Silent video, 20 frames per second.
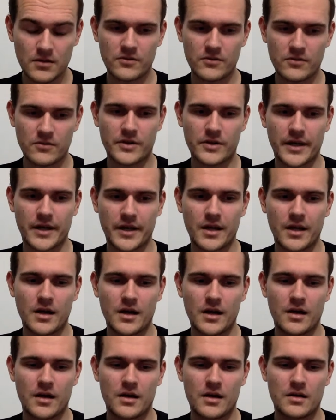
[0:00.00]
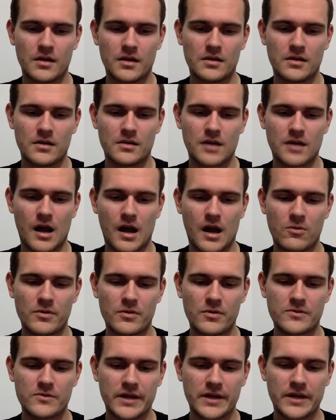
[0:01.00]
Okay,
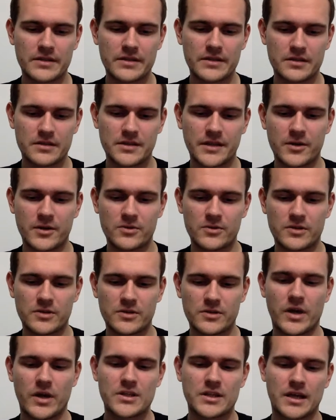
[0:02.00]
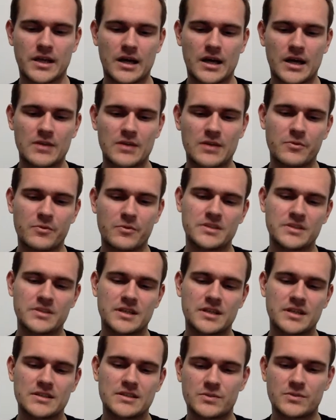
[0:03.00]
our great idea that we actually had, we were
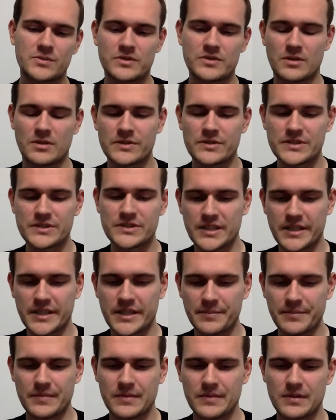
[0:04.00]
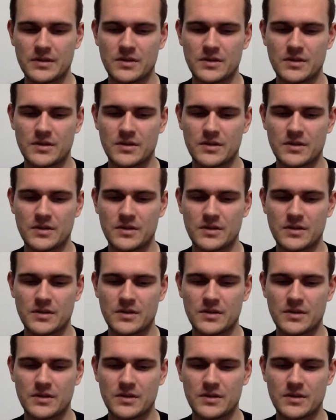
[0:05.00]
discussing with our team.